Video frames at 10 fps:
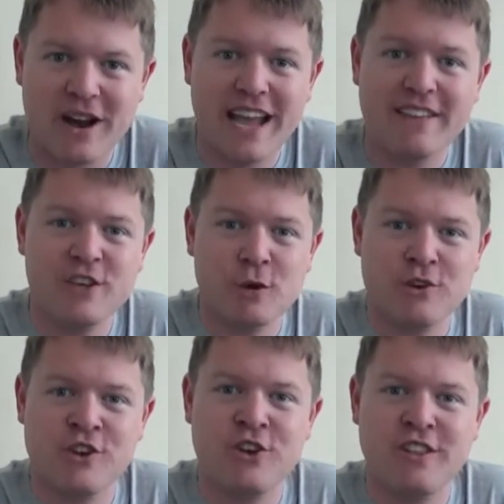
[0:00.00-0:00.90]
I had the
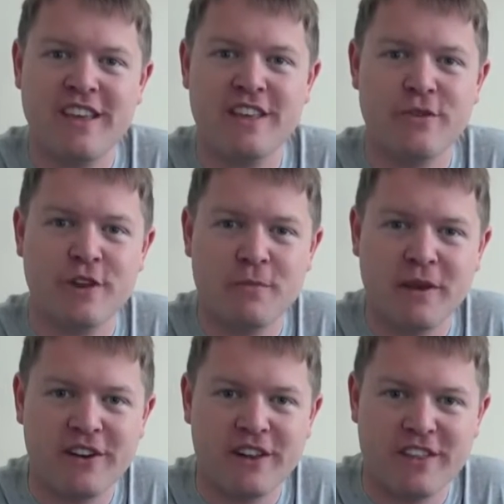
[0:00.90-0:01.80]
opportunity to
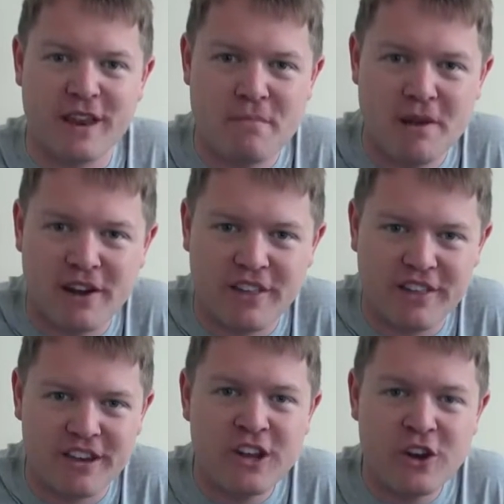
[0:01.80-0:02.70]
experience in
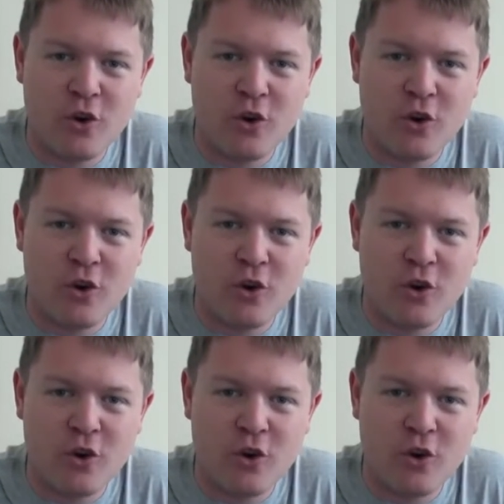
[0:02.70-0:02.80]
person